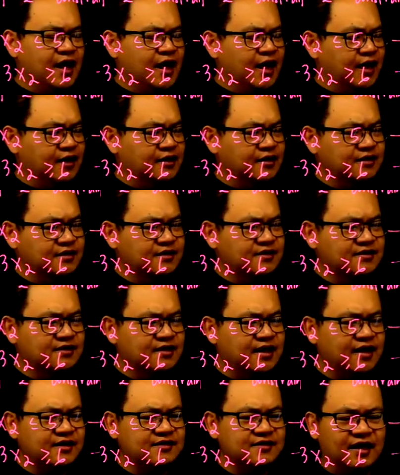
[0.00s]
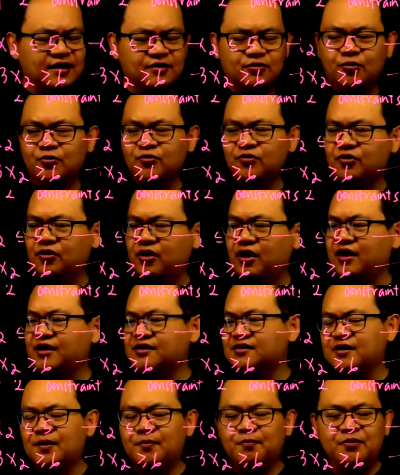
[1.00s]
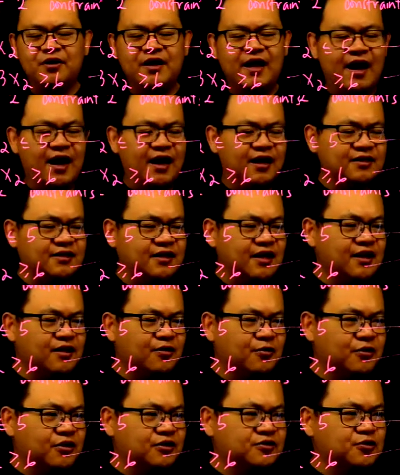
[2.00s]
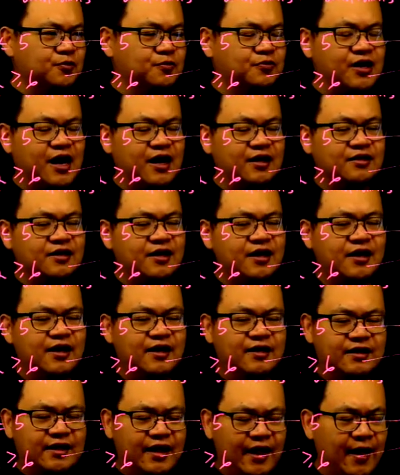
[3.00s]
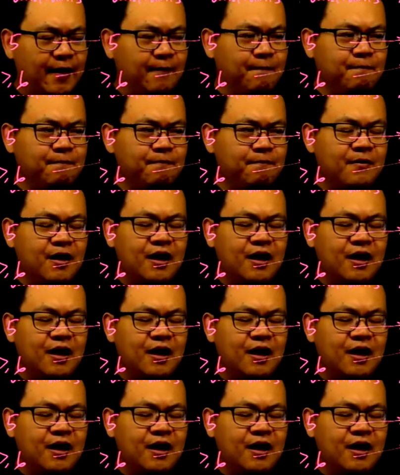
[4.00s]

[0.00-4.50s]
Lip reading: and in this case, I don't think simply adding or subtracting an m